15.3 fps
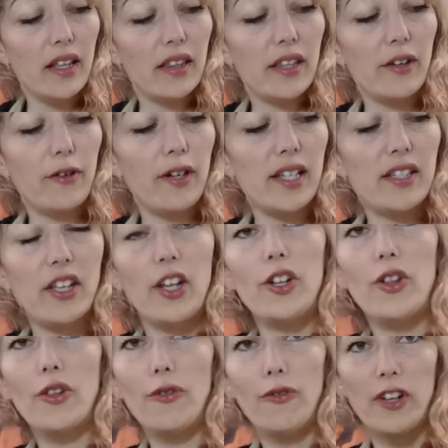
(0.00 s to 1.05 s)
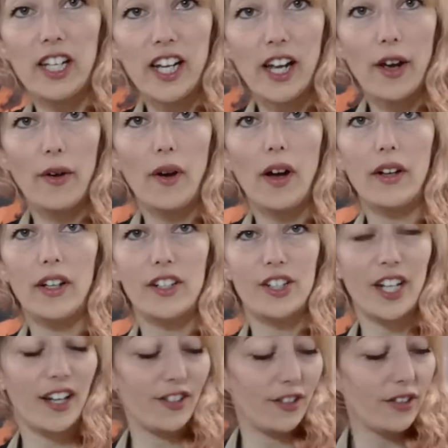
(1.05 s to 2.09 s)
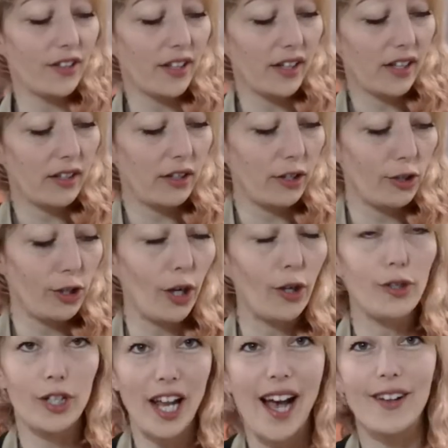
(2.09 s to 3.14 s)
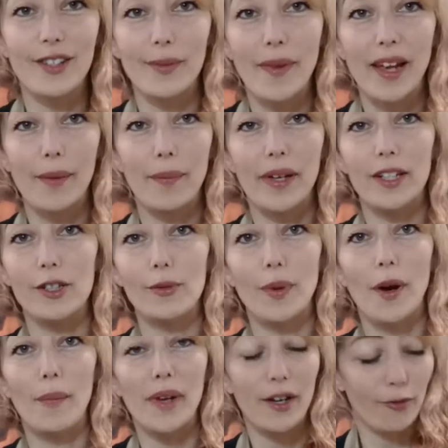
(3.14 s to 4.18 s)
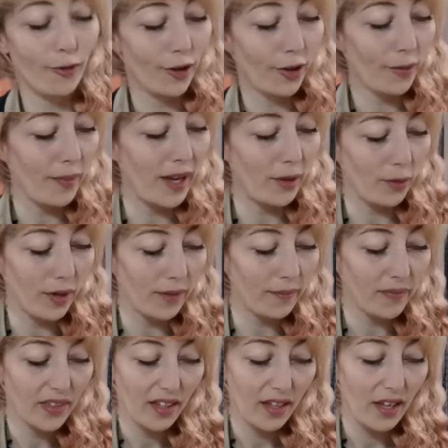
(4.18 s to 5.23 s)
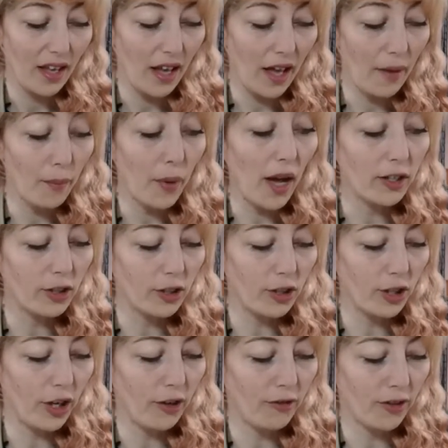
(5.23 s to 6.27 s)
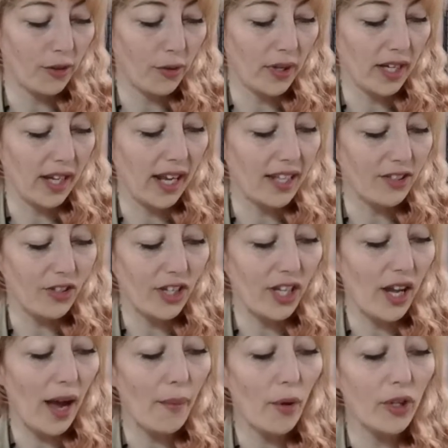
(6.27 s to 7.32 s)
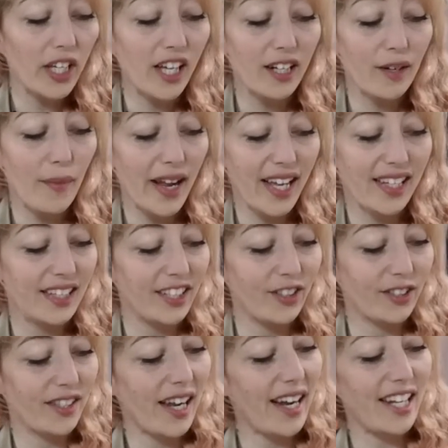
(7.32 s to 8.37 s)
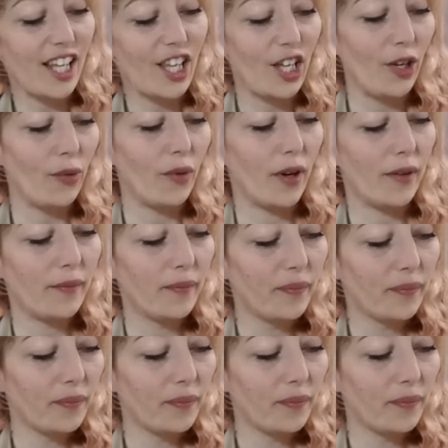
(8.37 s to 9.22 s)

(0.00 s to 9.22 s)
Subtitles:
There is another video on our channel that shows you how to make a pinch pot. Me and Rook made one, but I'll just show you real quick again. So I'm only going to make a little tiny cute one